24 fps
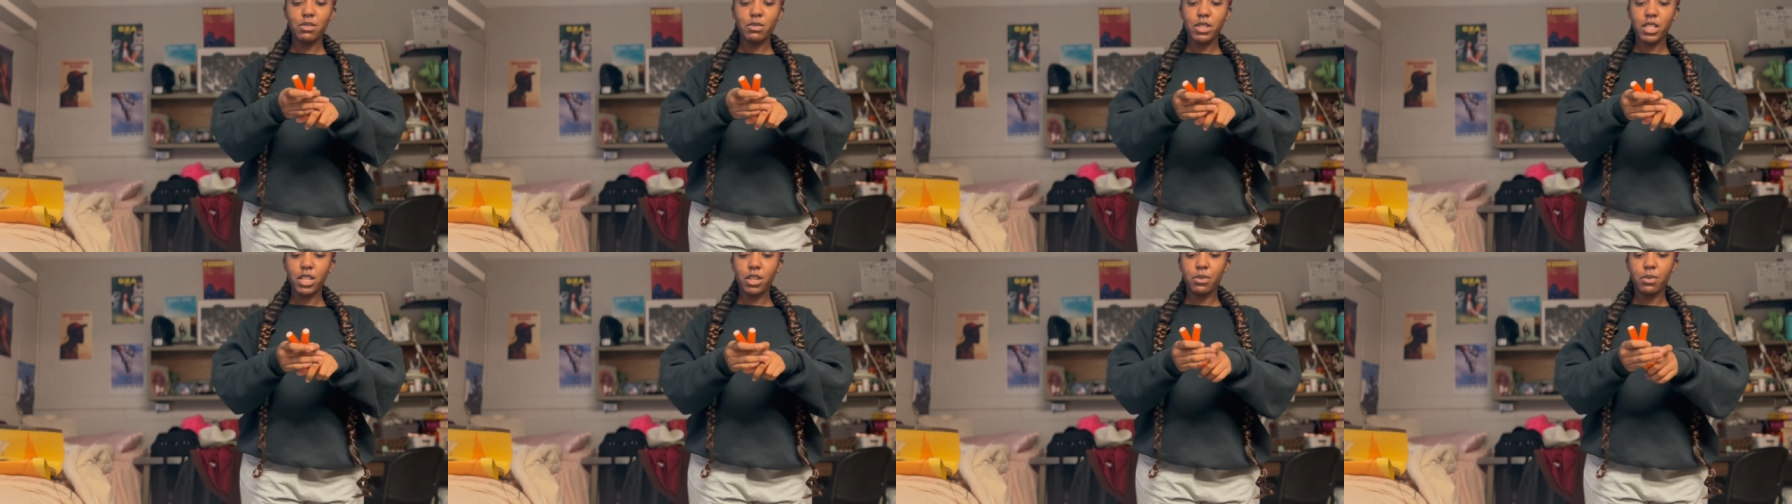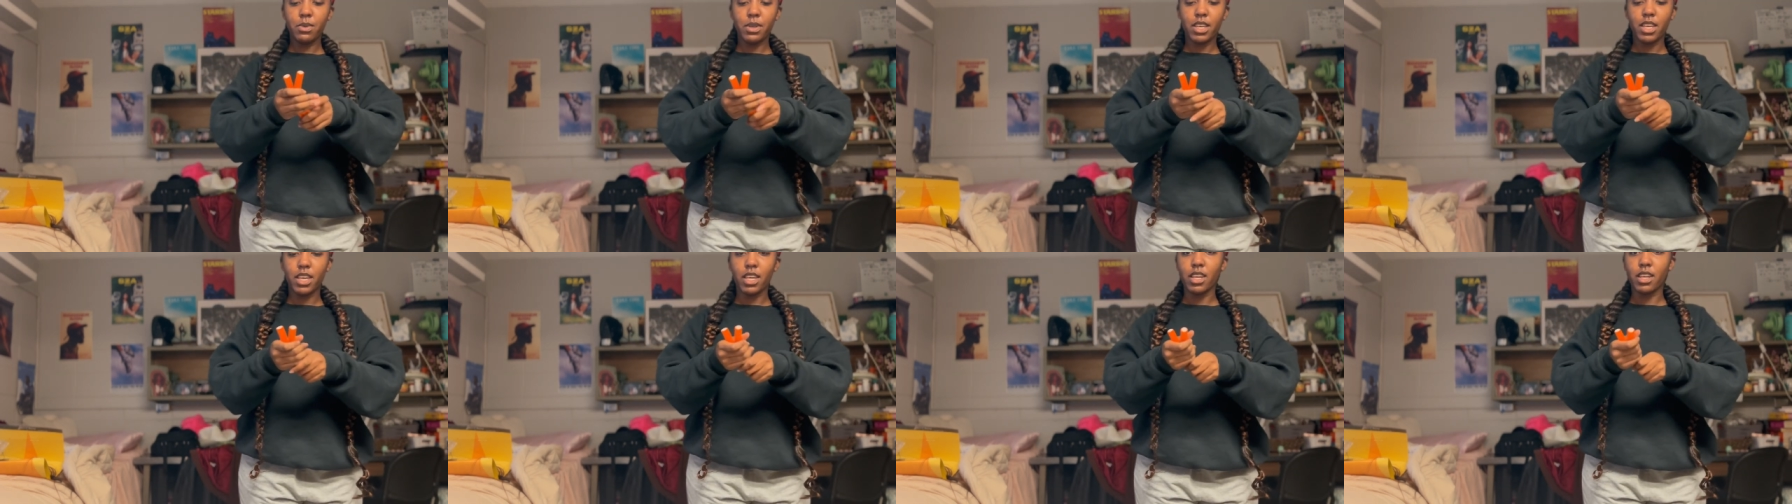really
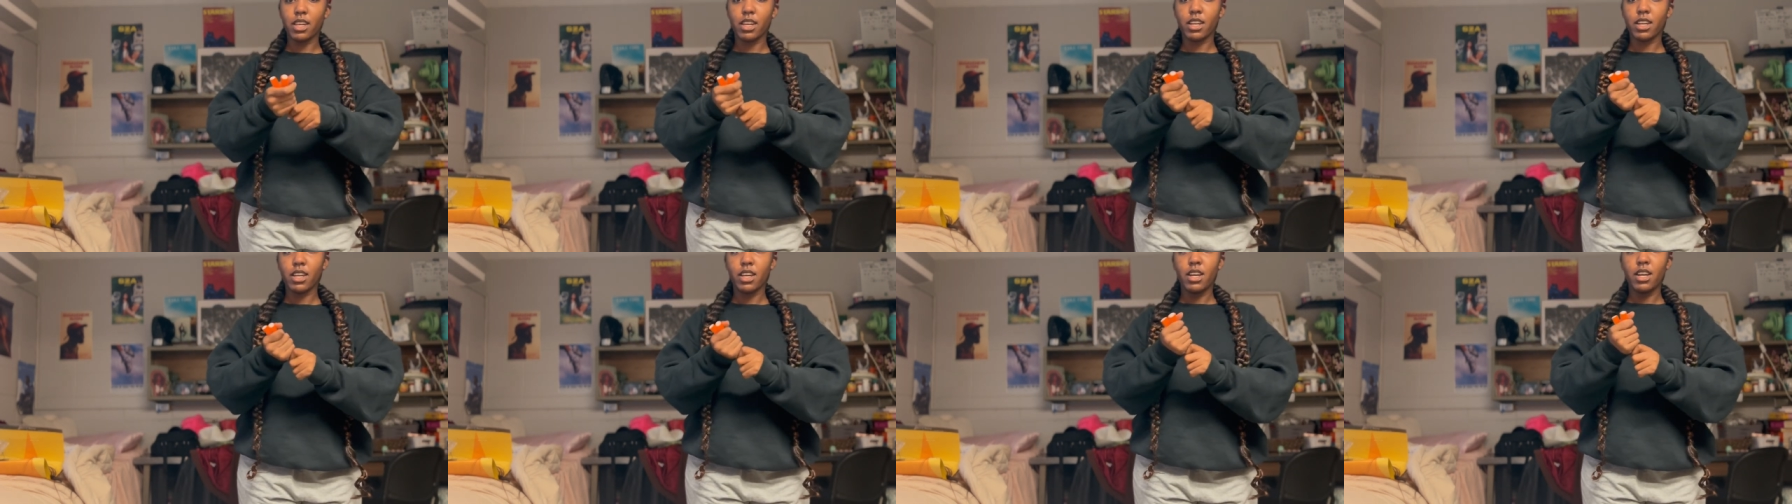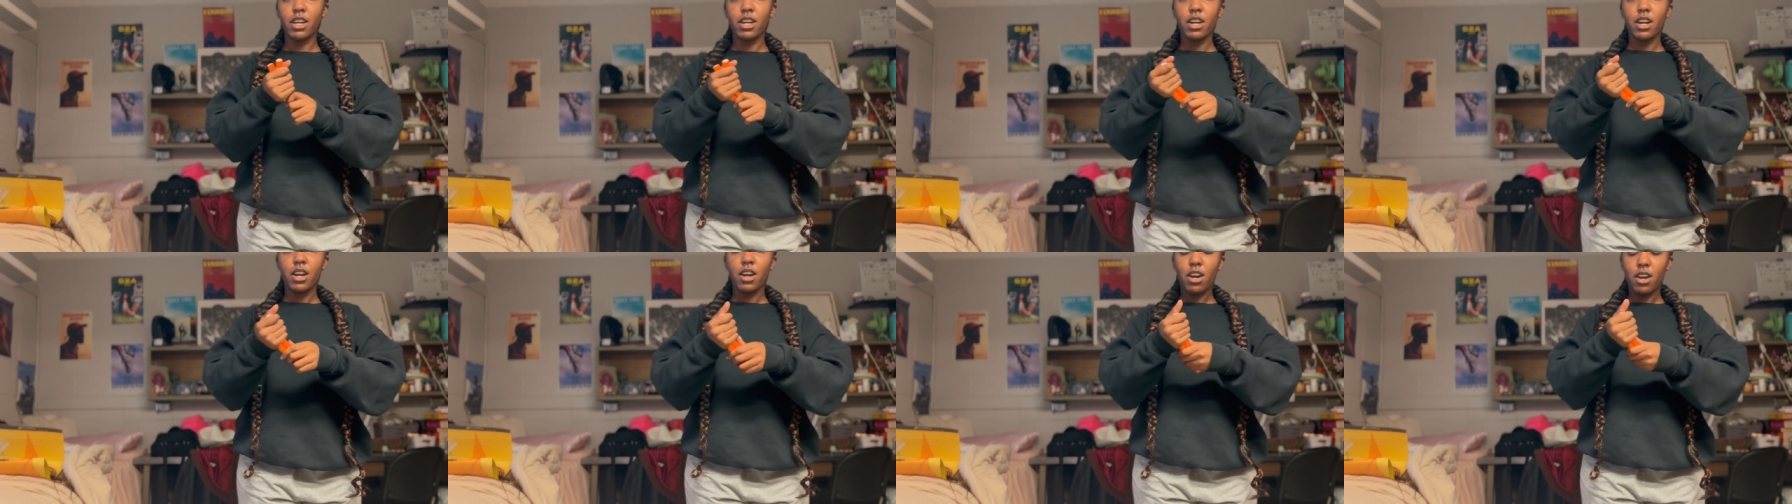quick.
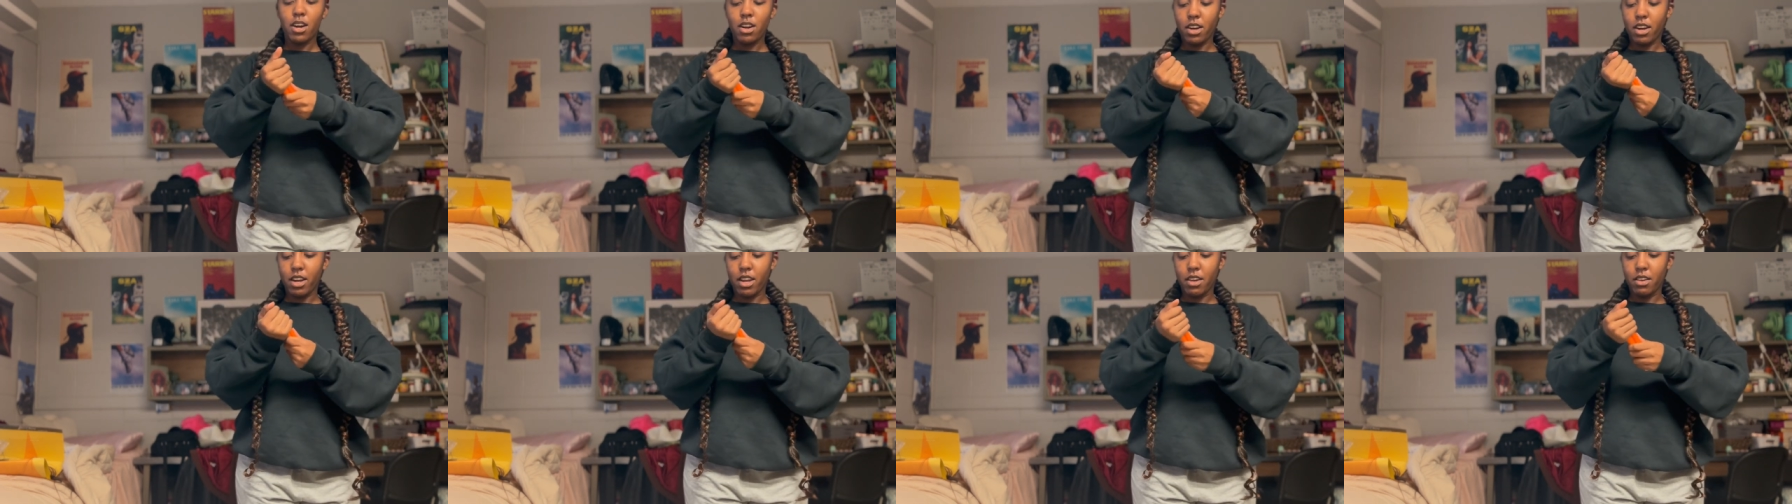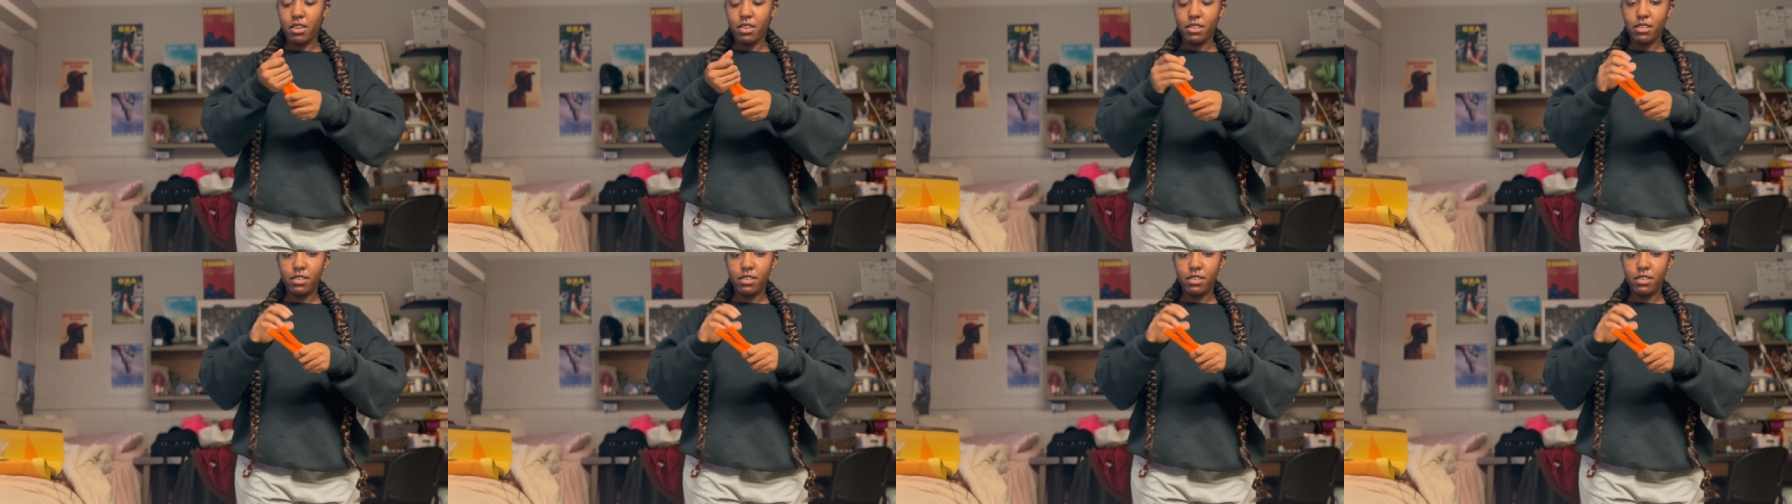Alright,